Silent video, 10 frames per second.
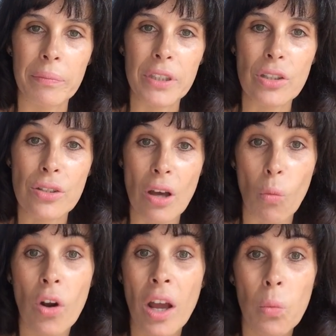Because
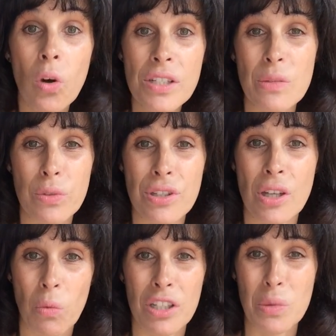what I wanted was
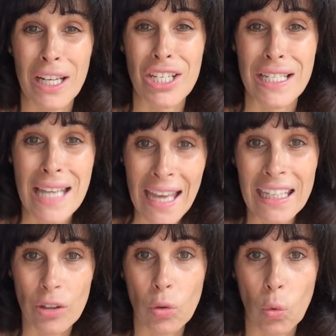someone to actually
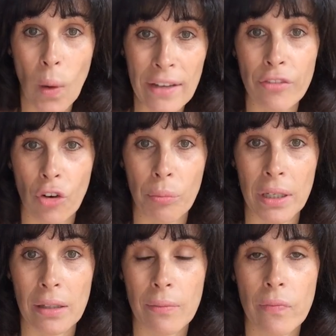take it all away from
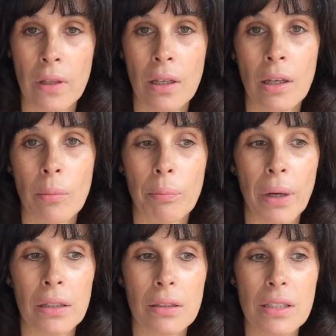me.
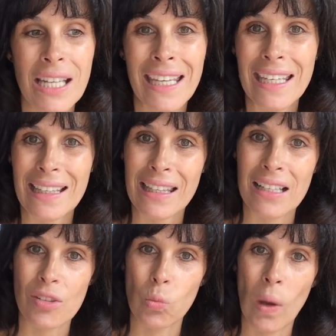But taking
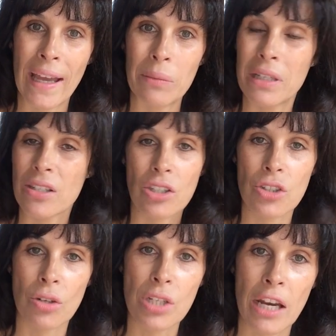things away means that
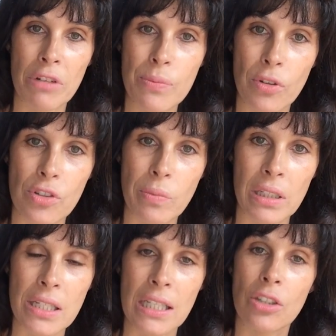you don't take
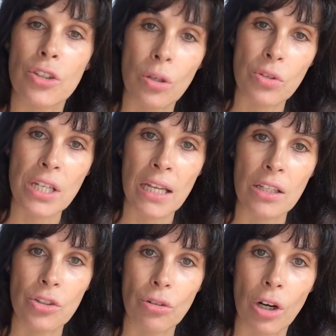responsibility and you don't
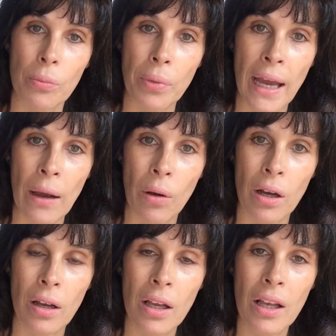stand in your own
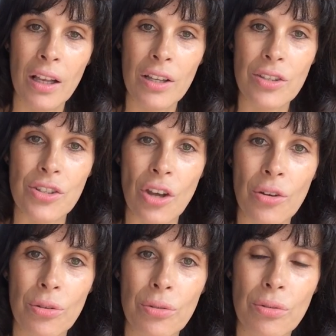power.
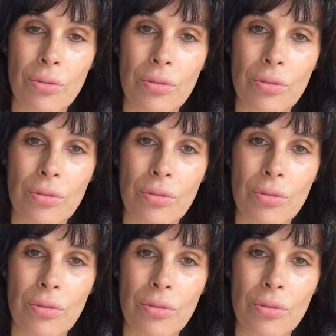So